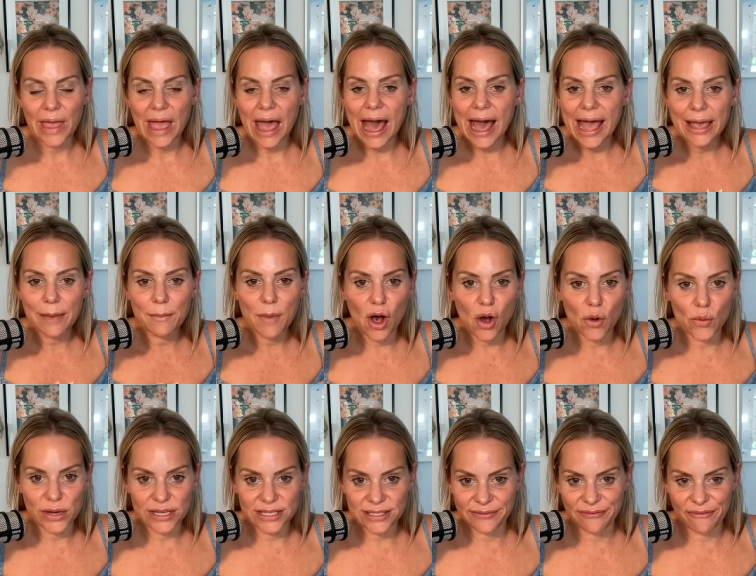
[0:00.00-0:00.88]
I am
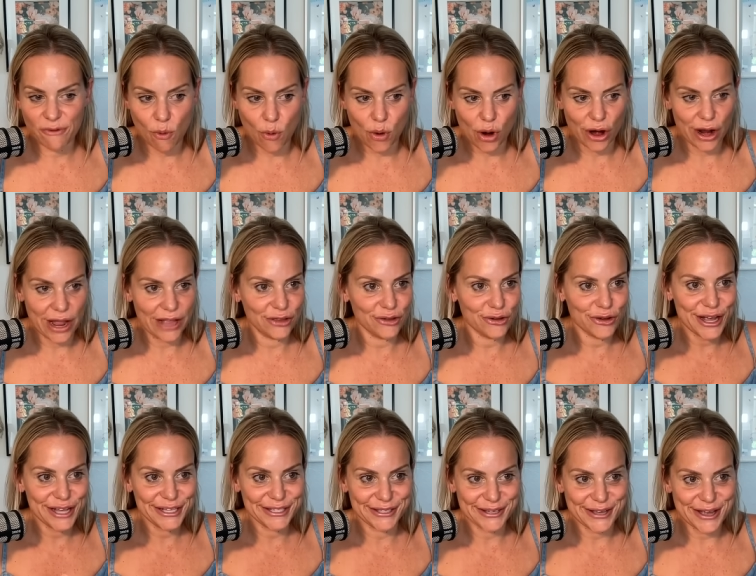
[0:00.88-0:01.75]
always for, and you
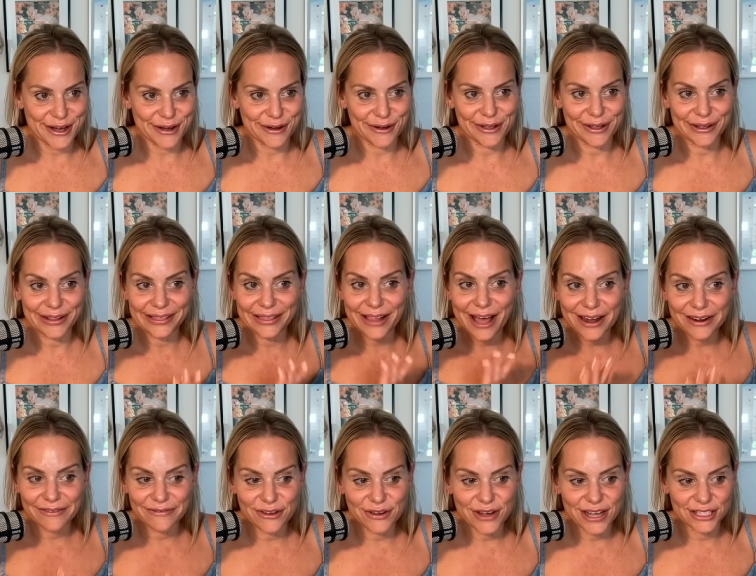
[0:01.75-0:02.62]
guys know, a lot
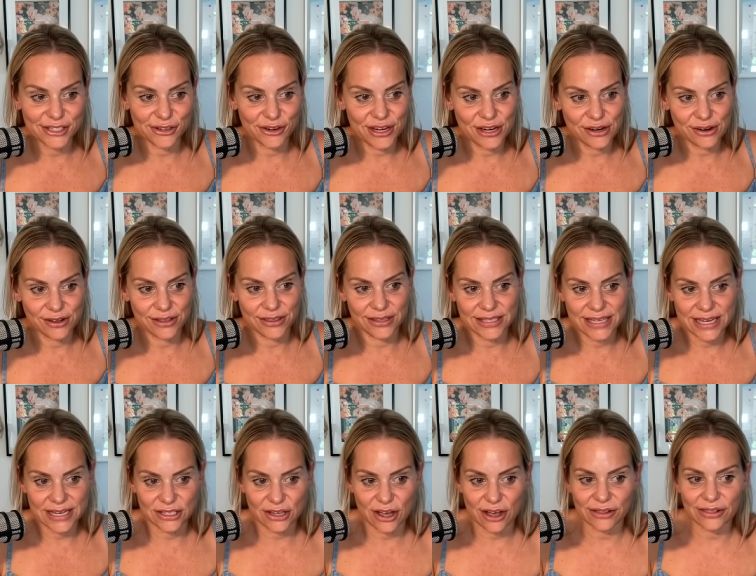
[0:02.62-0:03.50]
of you guys are here on the
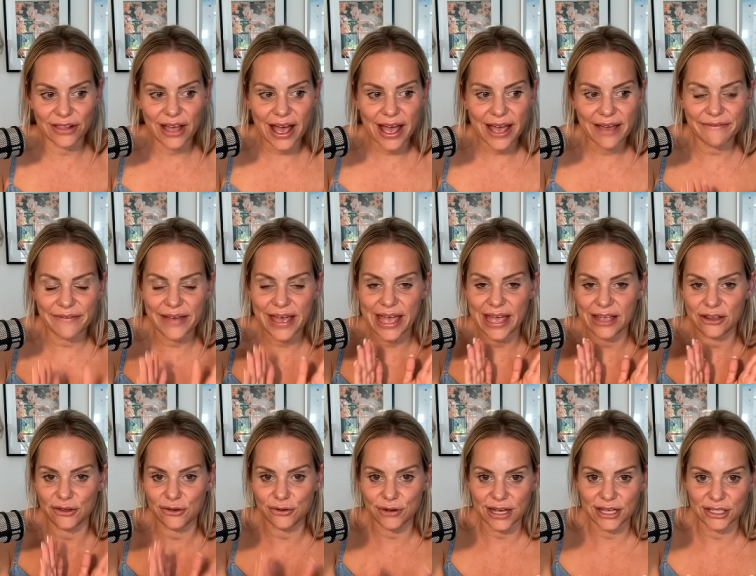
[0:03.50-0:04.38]
TikTok live,
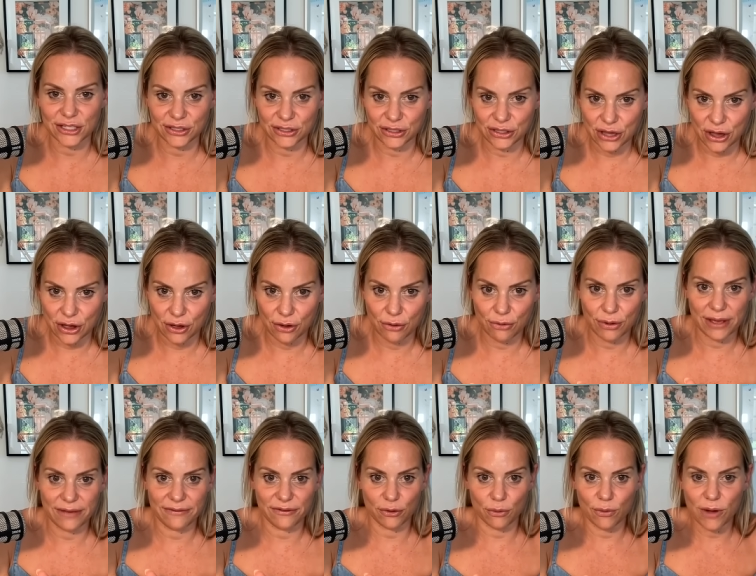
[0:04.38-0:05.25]
and you guys know,
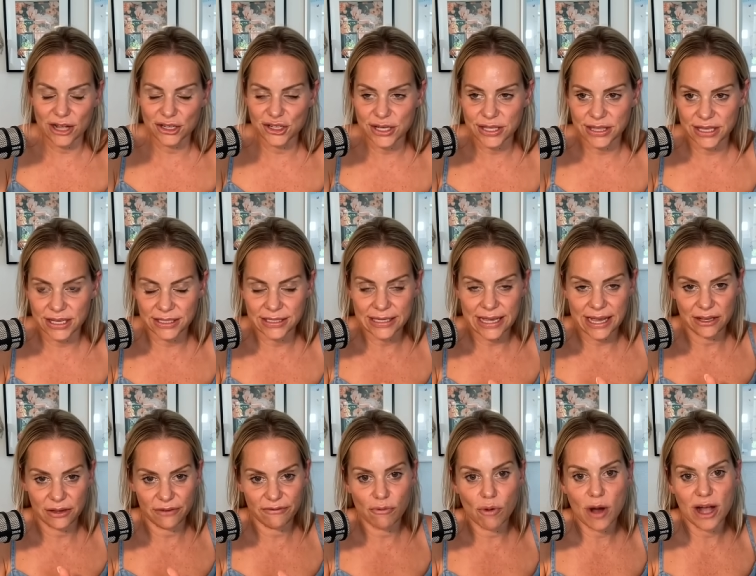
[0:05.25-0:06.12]
if you're watching this
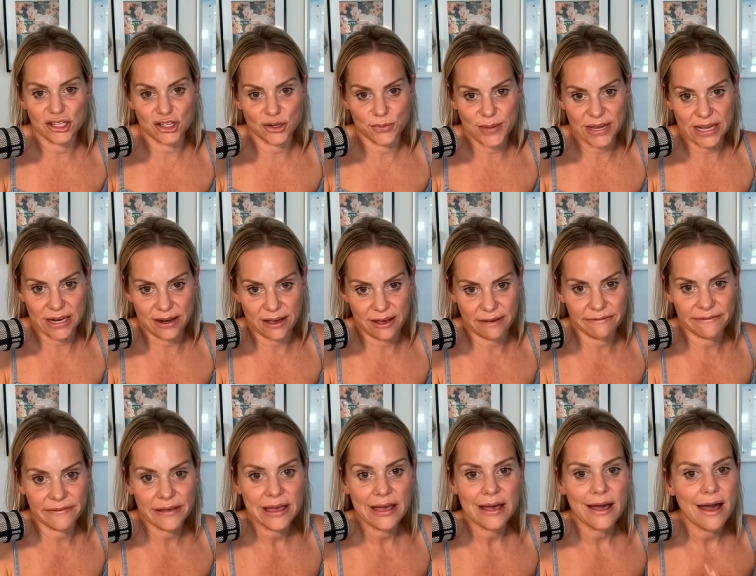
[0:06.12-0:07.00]
and you've watched me
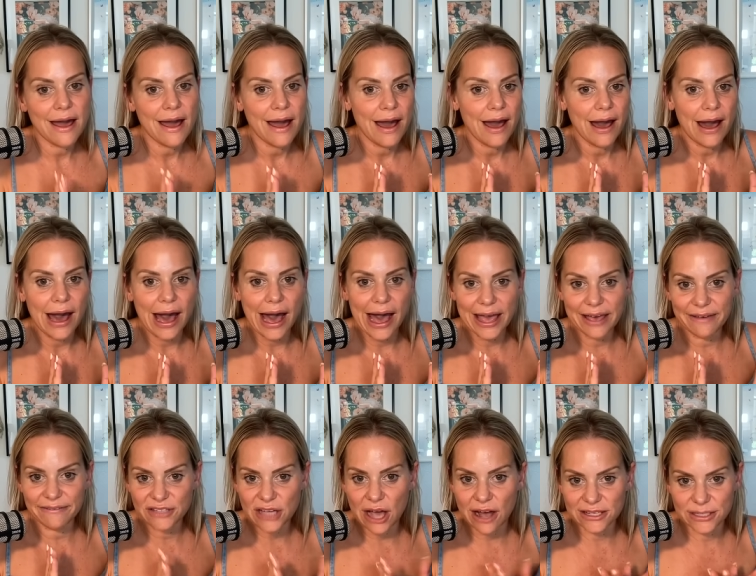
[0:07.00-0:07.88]
enough, I
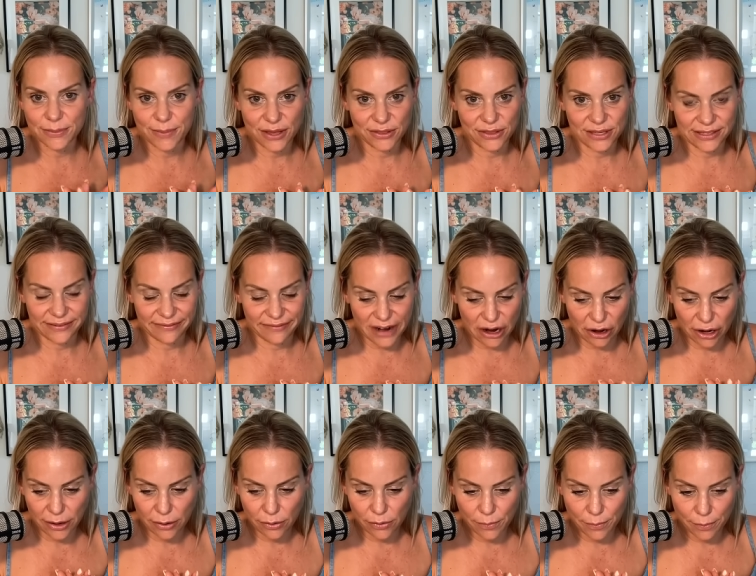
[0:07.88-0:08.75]
have talked about this
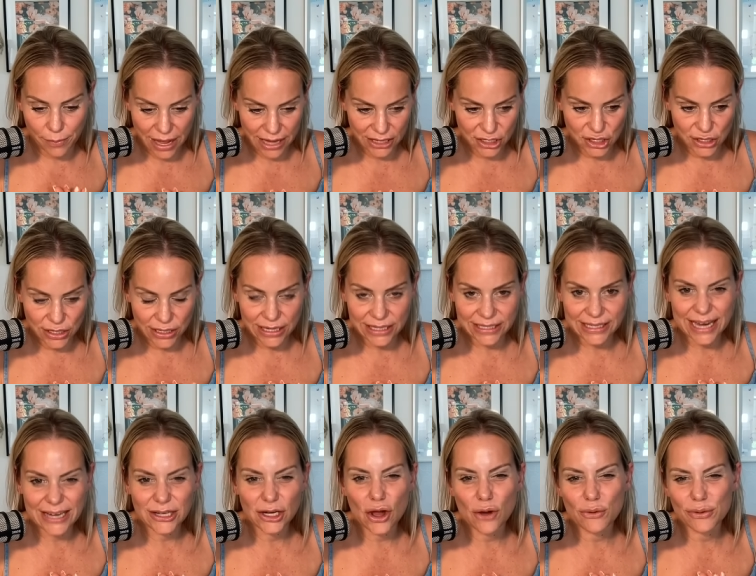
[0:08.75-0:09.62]
very much, because
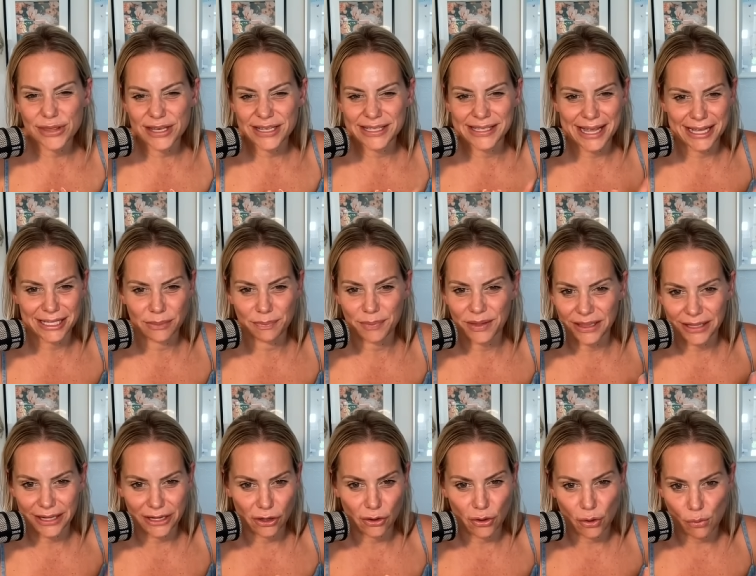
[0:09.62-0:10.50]
I know this gets
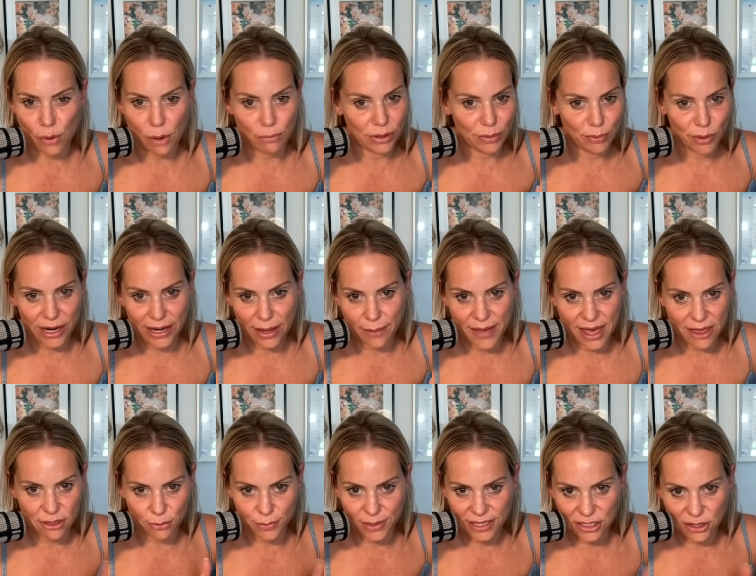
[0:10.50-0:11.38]
political when we bring up
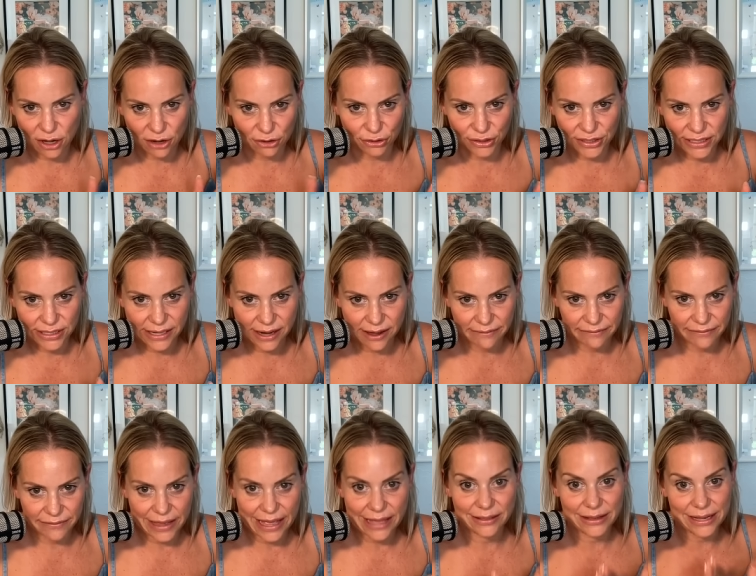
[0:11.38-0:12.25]
Heather McDonald
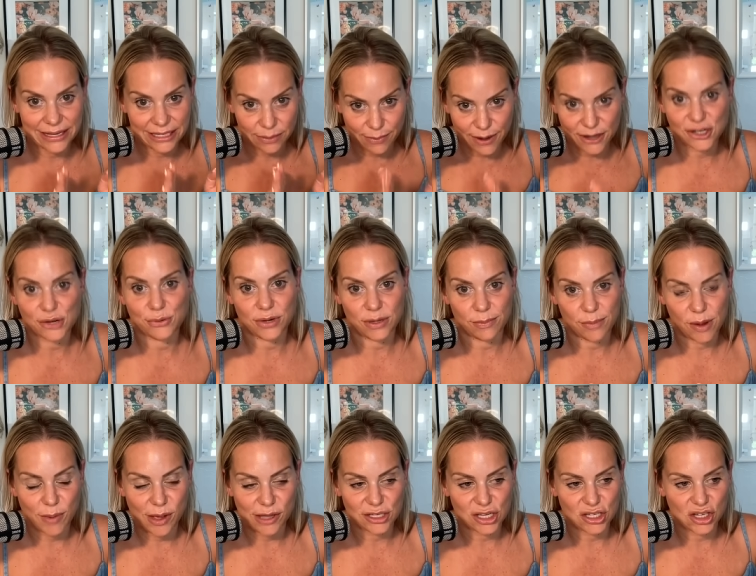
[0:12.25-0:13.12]
stuff, and especially what I'm
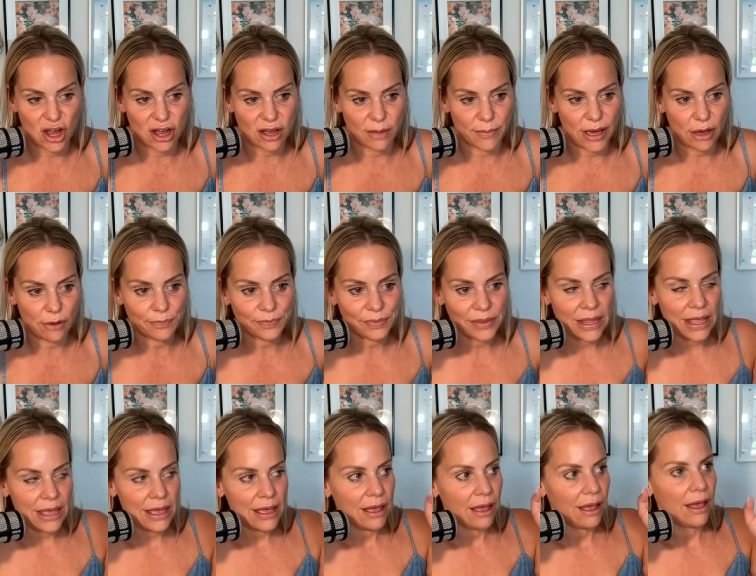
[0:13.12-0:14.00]
about to talk about.
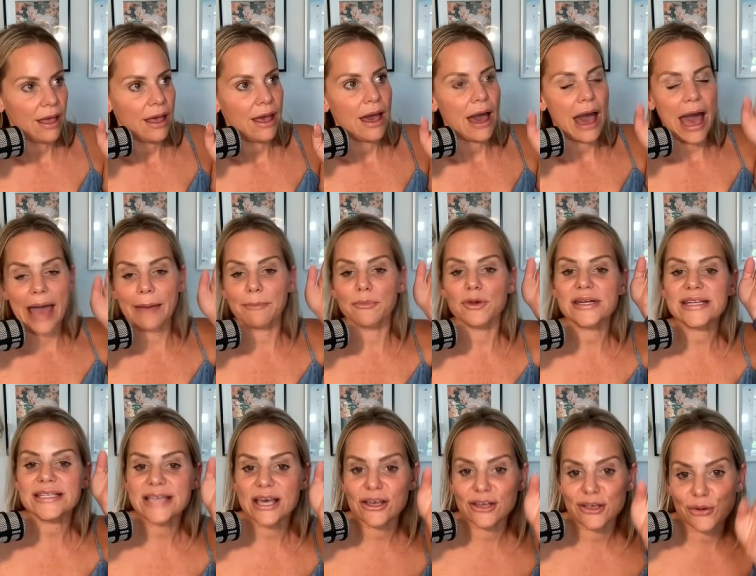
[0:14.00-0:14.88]
I'm going
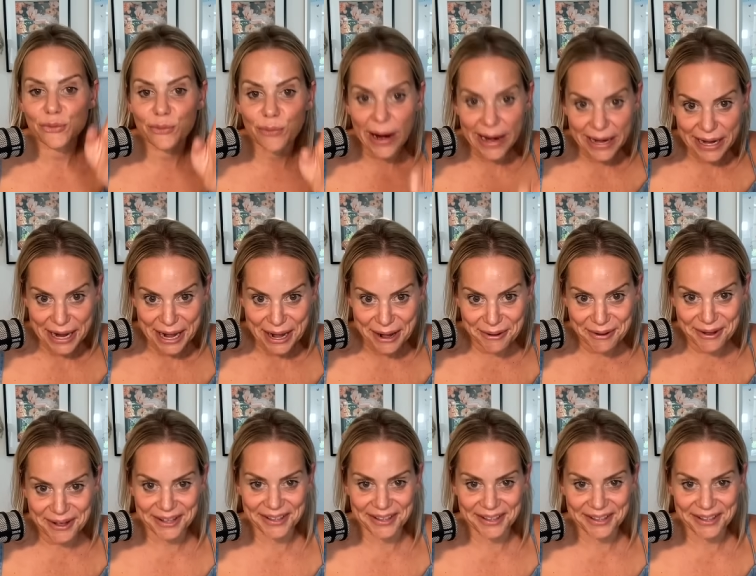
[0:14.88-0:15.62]
to tell you right now,